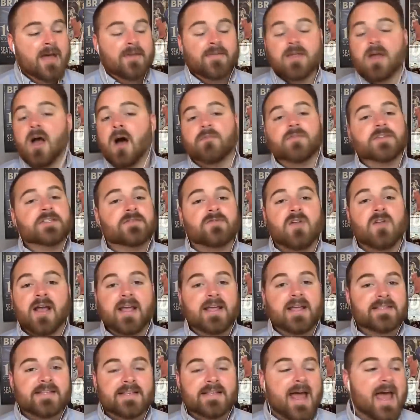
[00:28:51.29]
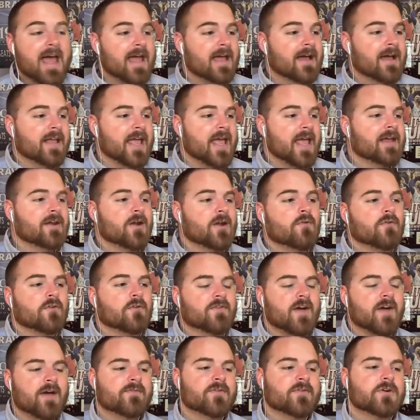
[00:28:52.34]
The offensive line gets an A. Again, over
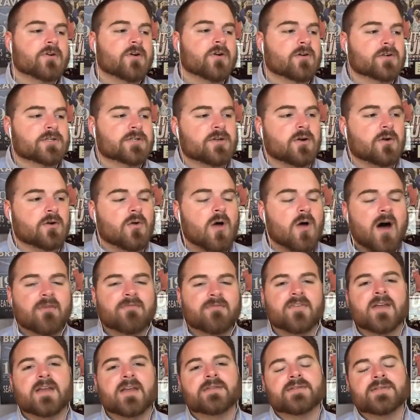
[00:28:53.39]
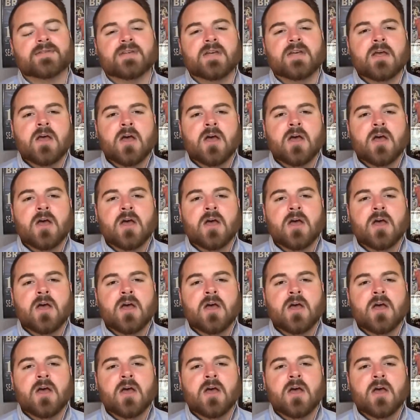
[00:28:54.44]
500 yards total offense,